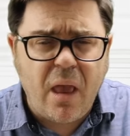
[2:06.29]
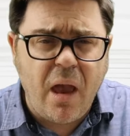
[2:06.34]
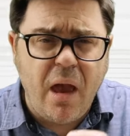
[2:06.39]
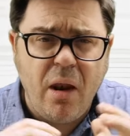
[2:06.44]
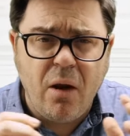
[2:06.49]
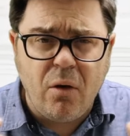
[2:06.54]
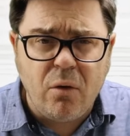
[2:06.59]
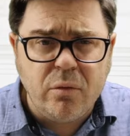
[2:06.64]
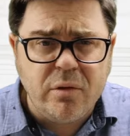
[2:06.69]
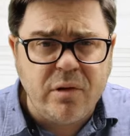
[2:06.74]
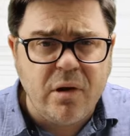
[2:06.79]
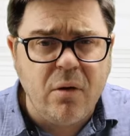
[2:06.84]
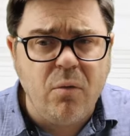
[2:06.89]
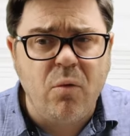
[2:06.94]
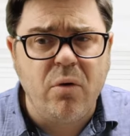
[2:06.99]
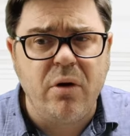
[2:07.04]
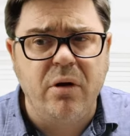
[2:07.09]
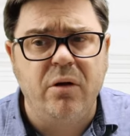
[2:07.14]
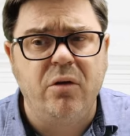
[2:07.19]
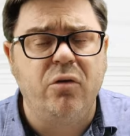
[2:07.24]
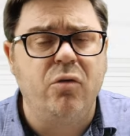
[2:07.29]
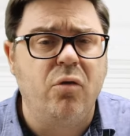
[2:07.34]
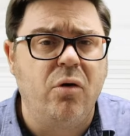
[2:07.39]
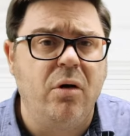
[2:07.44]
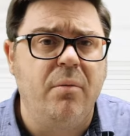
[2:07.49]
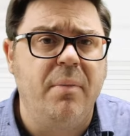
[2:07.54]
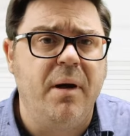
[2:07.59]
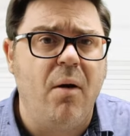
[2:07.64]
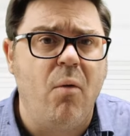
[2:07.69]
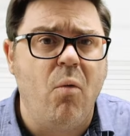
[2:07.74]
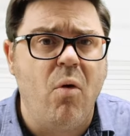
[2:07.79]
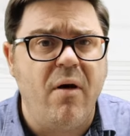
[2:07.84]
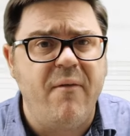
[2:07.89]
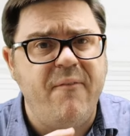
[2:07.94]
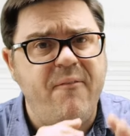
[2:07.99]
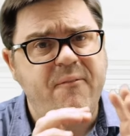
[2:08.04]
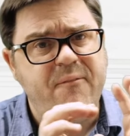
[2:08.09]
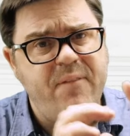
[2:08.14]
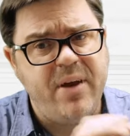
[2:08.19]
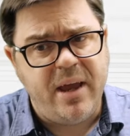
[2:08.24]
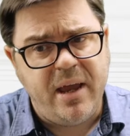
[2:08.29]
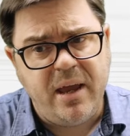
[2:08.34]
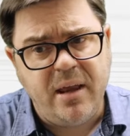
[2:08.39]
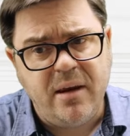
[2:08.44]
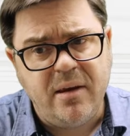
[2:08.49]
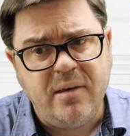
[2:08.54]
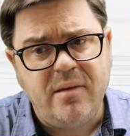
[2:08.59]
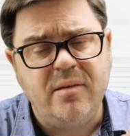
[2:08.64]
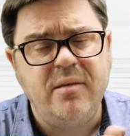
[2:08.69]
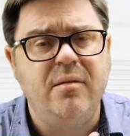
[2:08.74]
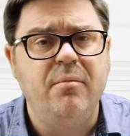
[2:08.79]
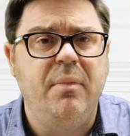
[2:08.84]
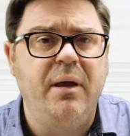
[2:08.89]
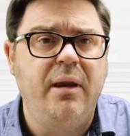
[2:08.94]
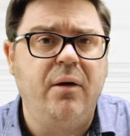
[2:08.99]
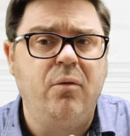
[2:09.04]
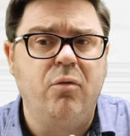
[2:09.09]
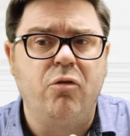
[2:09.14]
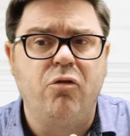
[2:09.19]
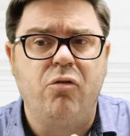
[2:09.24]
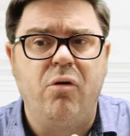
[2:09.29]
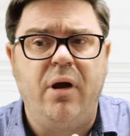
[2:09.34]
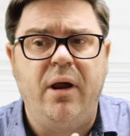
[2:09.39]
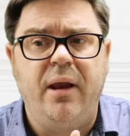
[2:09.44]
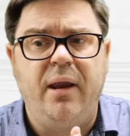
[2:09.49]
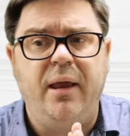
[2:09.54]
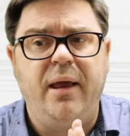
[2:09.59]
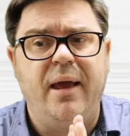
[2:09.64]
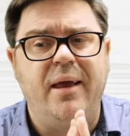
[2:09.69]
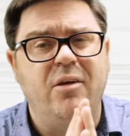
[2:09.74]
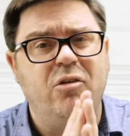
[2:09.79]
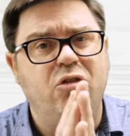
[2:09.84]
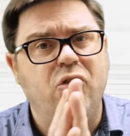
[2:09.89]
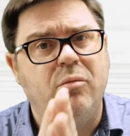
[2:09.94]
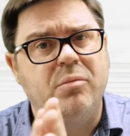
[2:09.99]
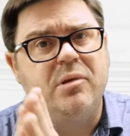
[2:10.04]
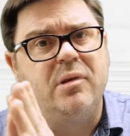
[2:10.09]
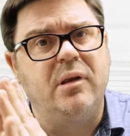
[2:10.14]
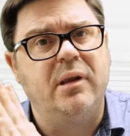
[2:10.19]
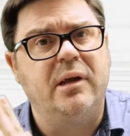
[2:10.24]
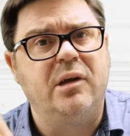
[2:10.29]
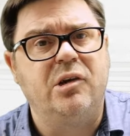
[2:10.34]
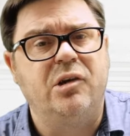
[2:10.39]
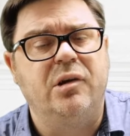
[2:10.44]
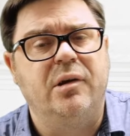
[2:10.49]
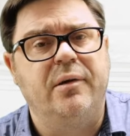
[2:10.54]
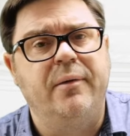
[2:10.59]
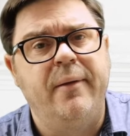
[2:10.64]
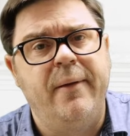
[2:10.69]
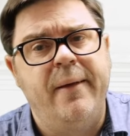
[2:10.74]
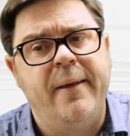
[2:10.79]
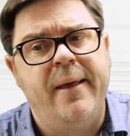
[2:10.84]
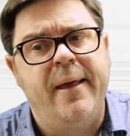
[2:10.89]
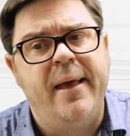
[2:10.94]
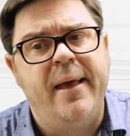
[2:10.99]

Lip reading: And I also wanted to talk about why fairness in medical training and job selection